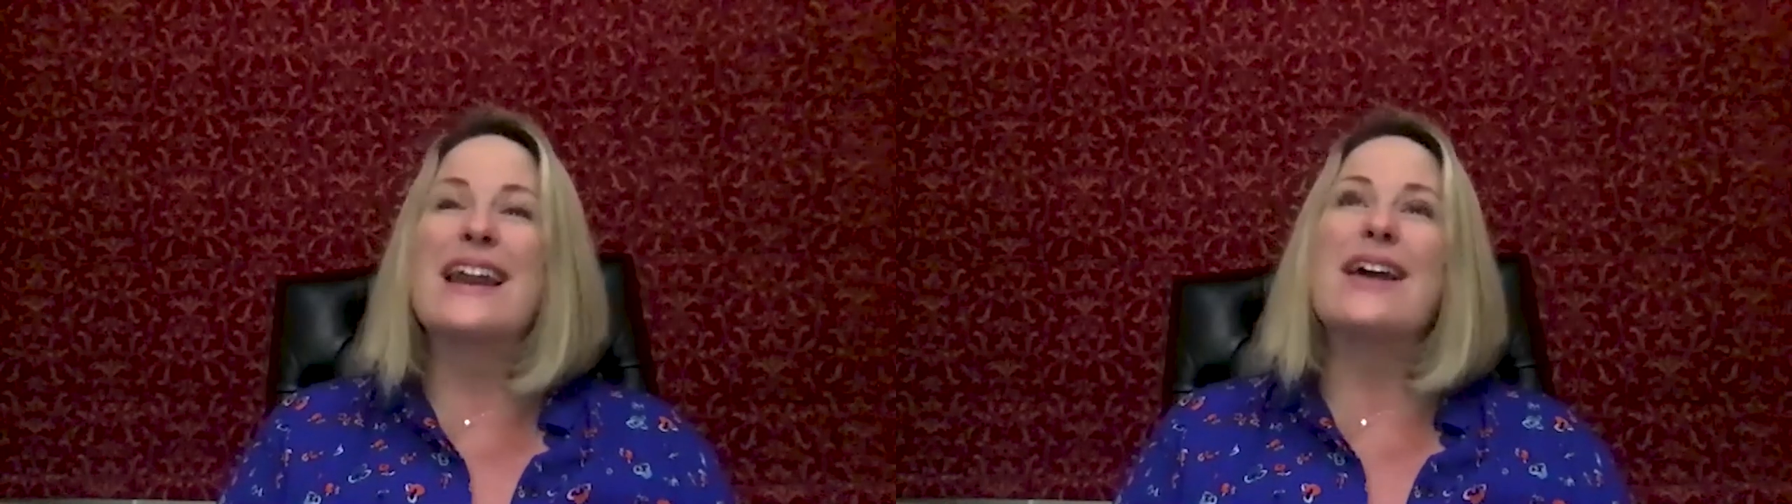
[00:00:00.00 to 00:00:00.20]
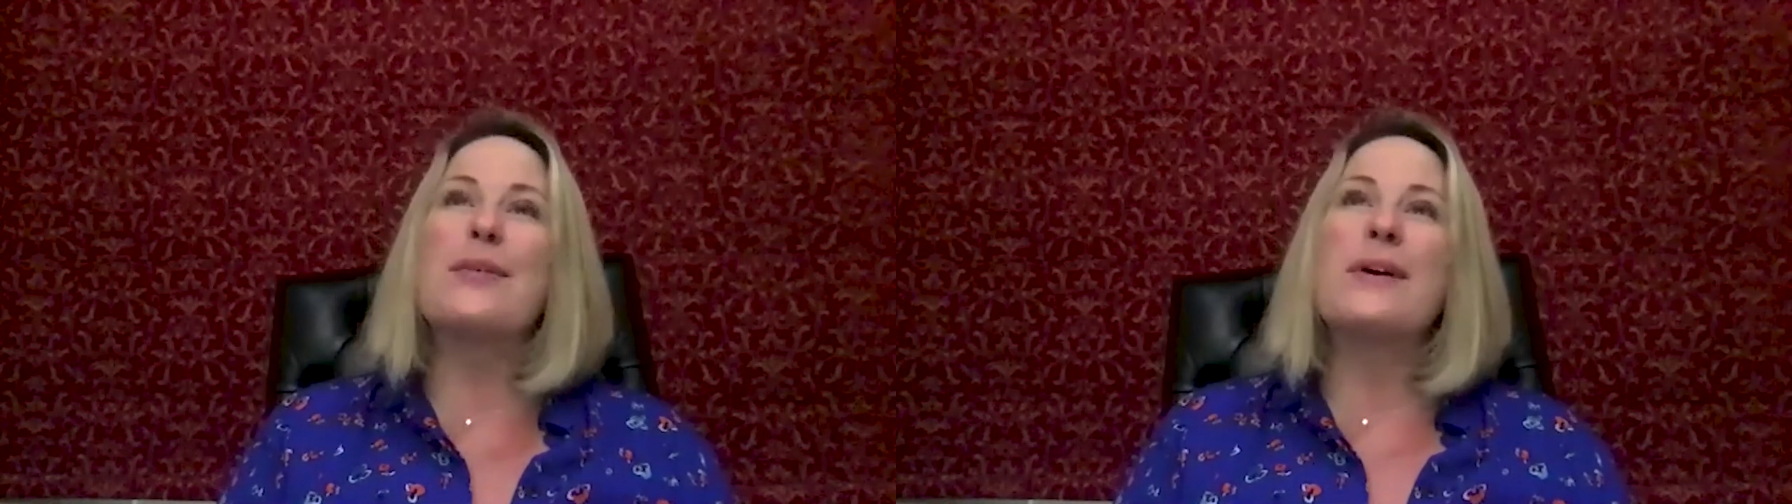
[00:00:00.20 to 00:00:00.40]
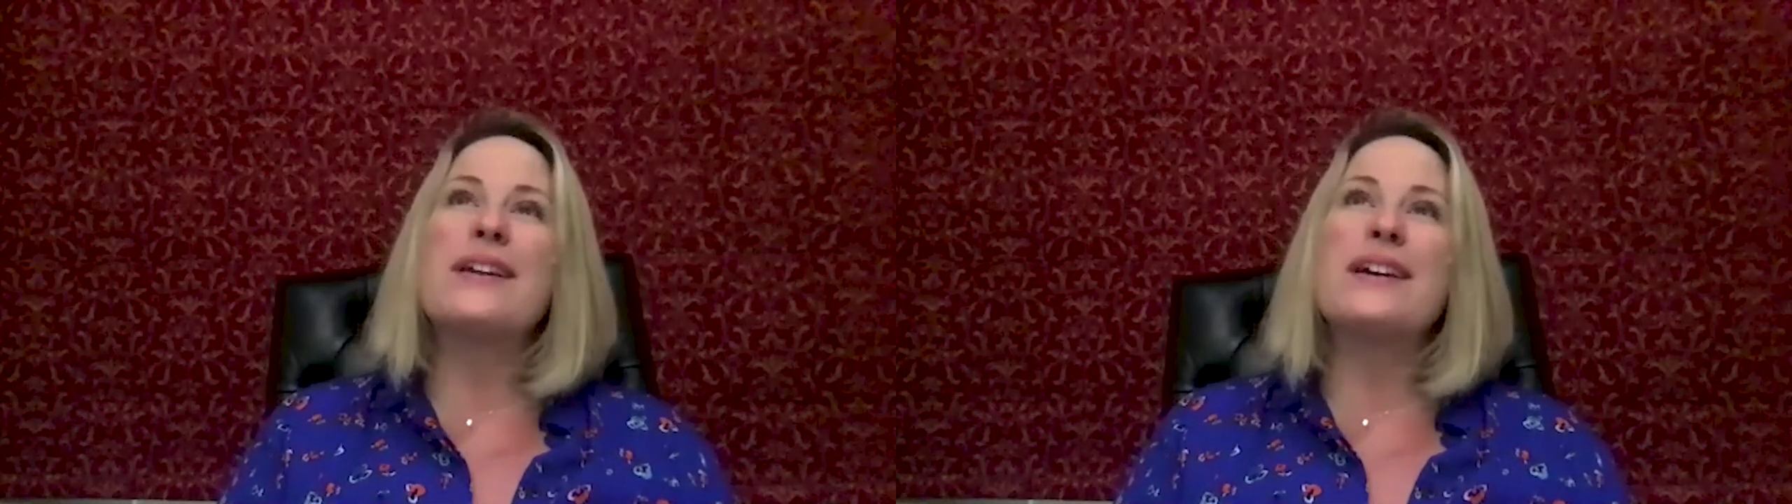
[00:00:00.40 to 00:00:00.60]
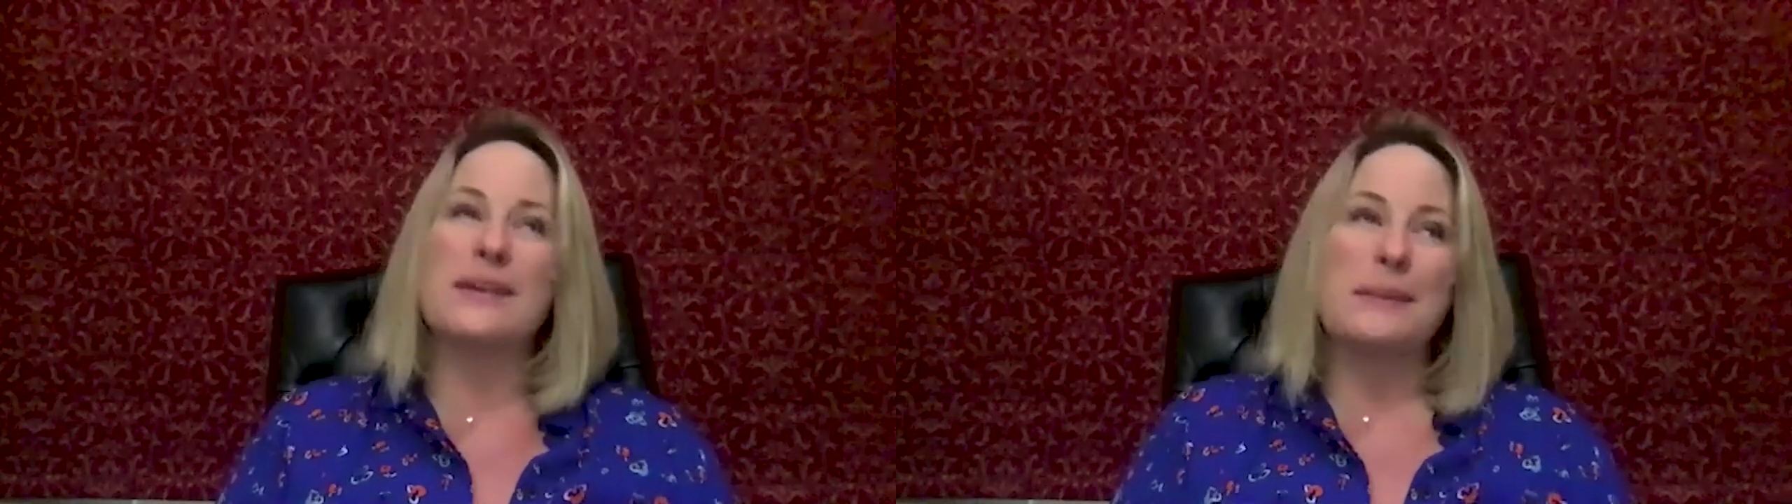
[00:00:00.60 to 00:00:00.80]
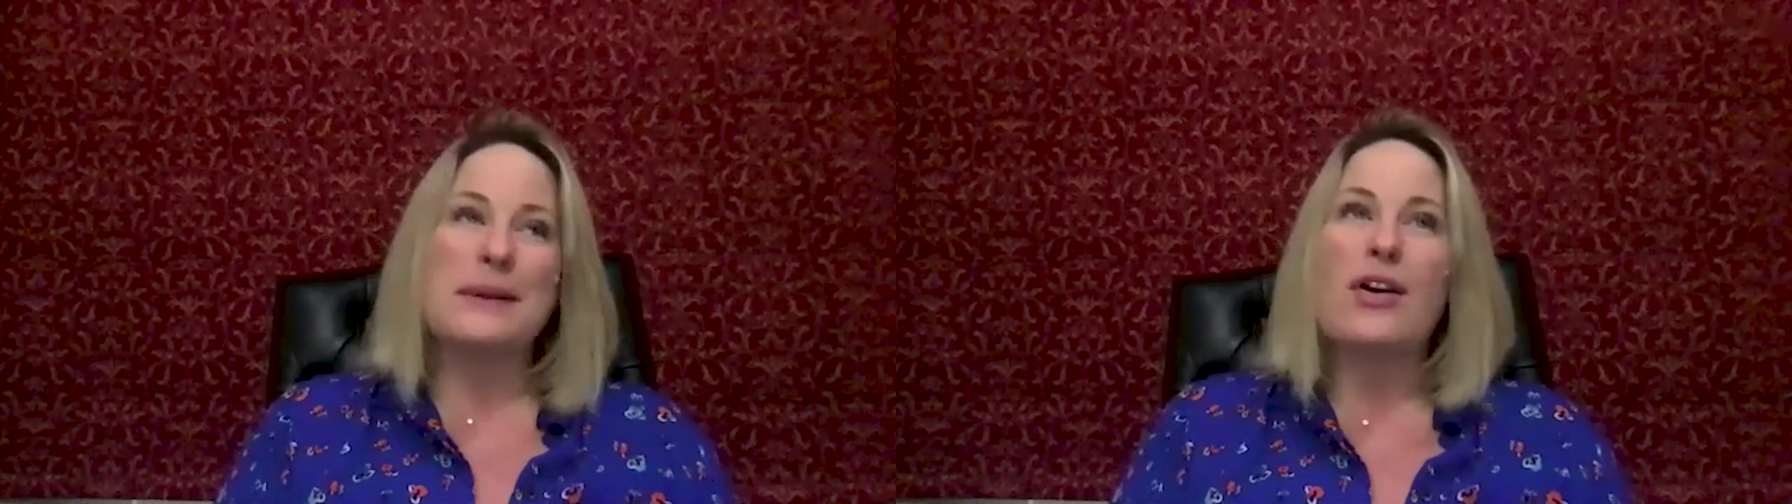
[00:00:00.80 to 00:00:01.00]
And I wonder, I
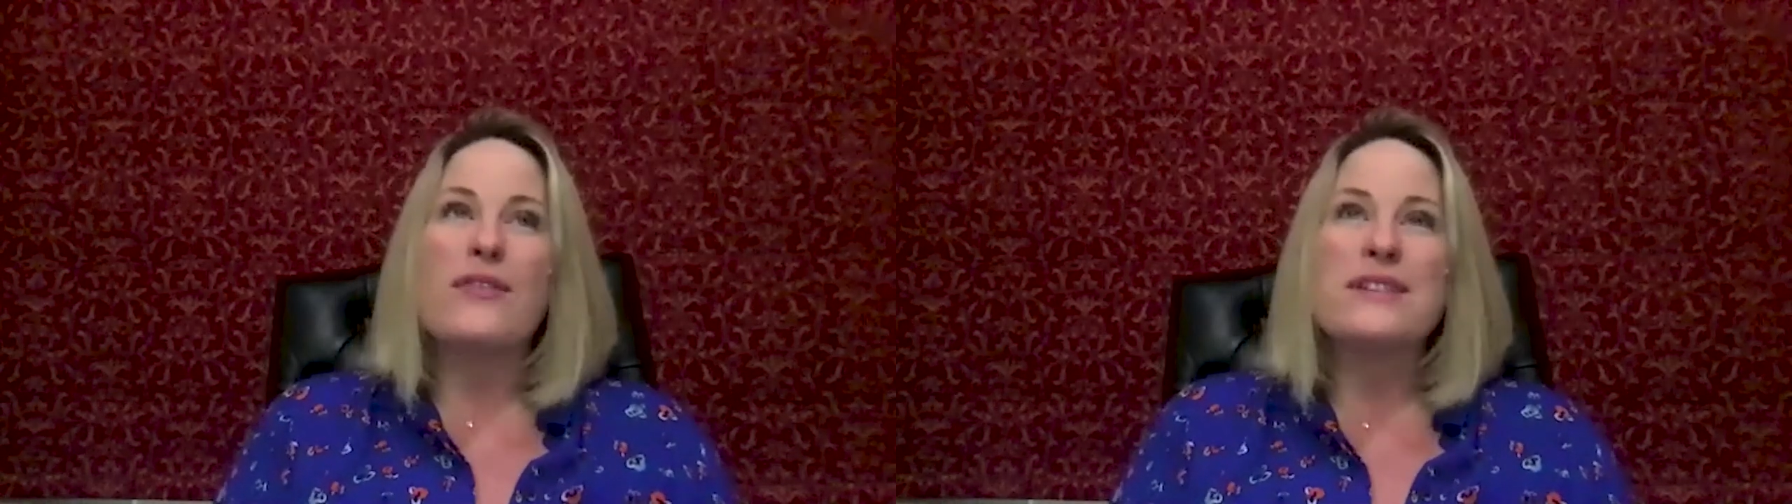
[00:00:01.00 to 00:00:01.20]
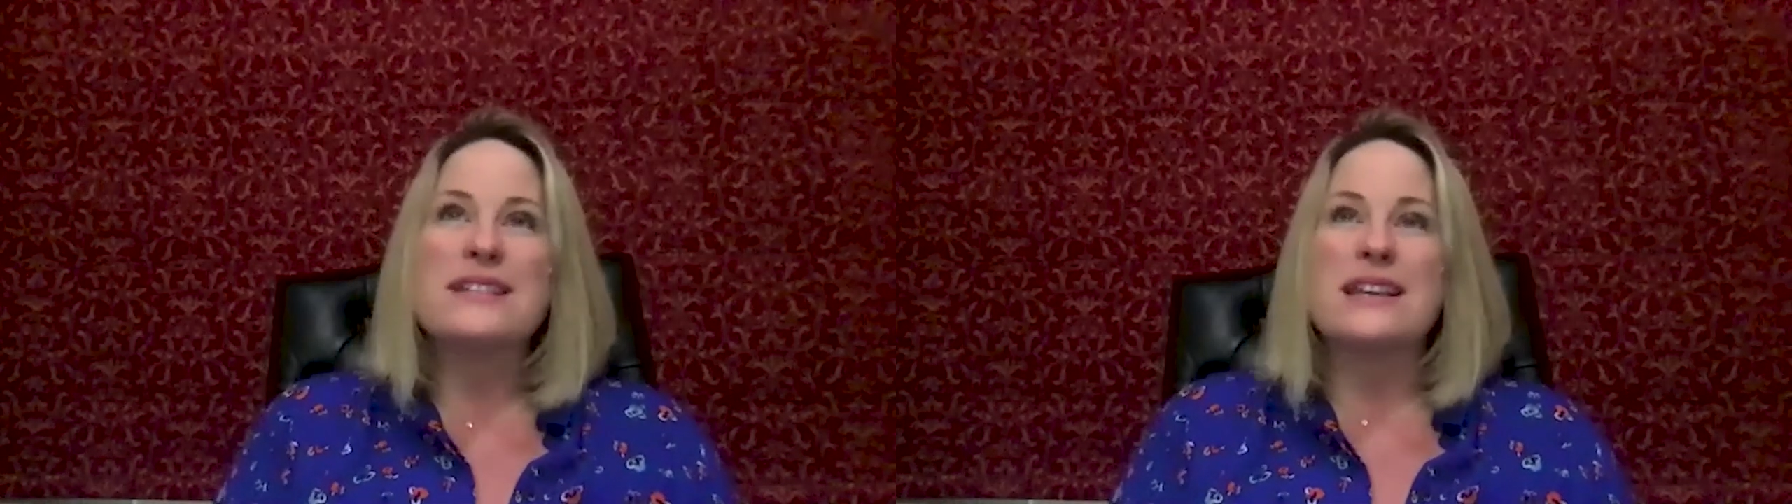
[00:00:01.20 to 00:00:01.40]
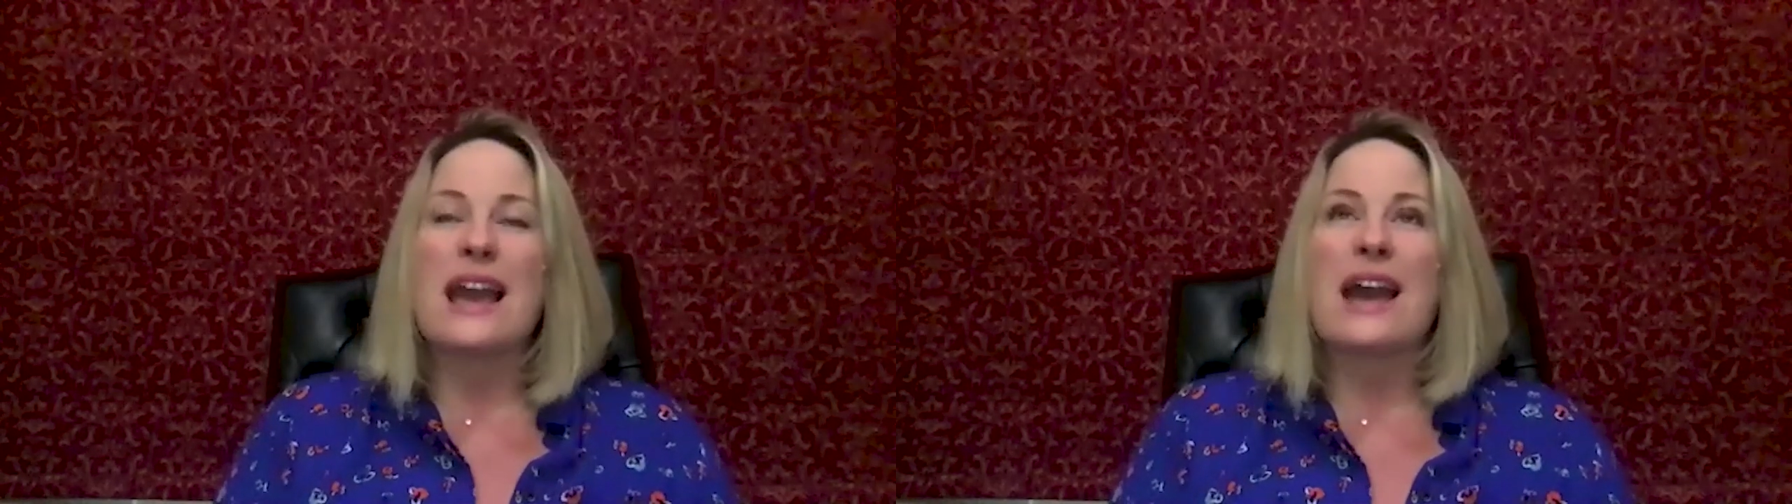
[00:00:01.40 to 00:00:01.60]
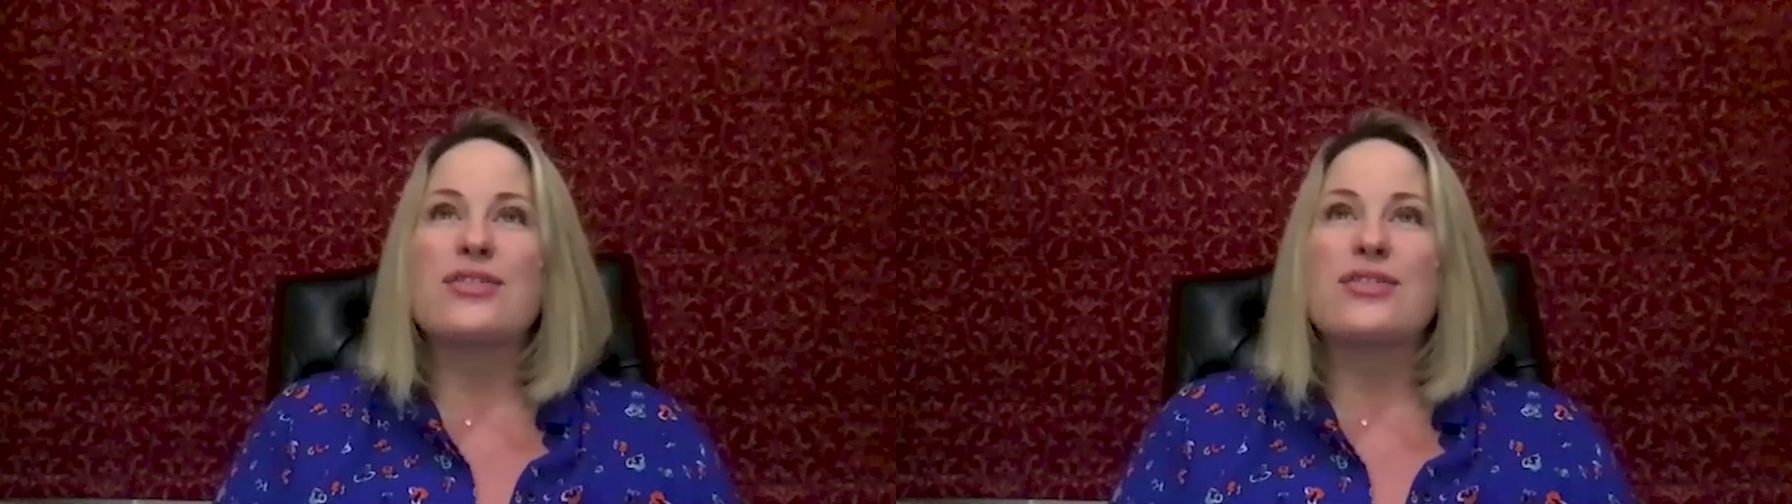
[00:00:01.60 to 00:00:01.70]
mean, obviously, uh,